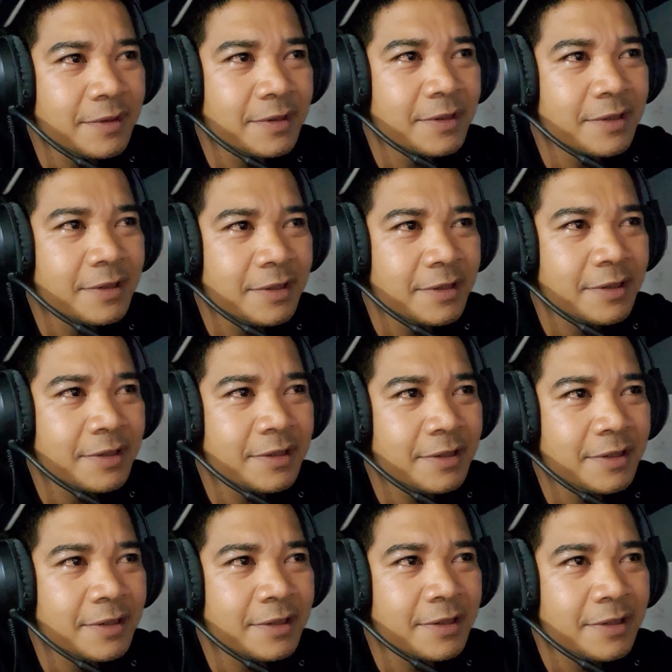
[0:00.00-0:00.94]

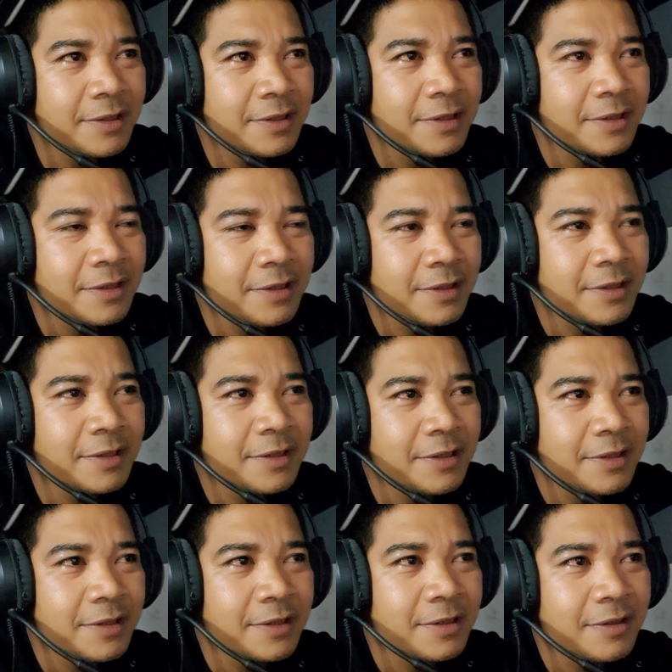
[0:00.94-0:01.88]

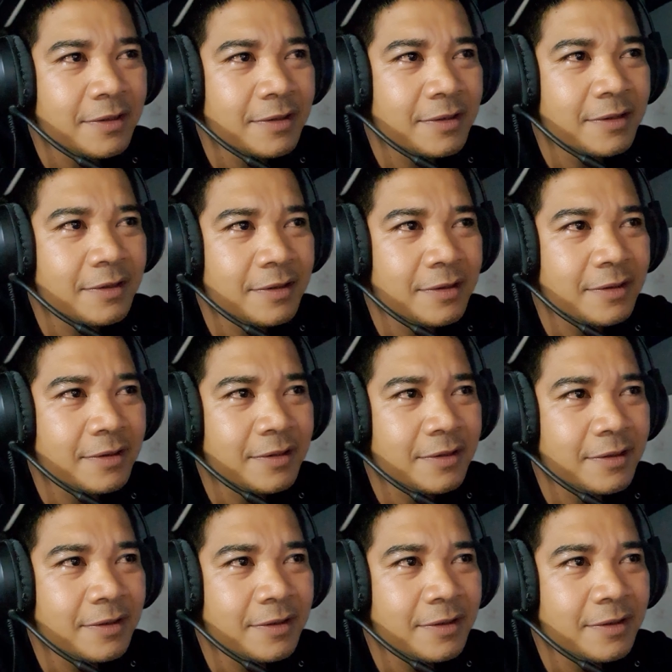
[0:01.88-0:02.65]
(silence)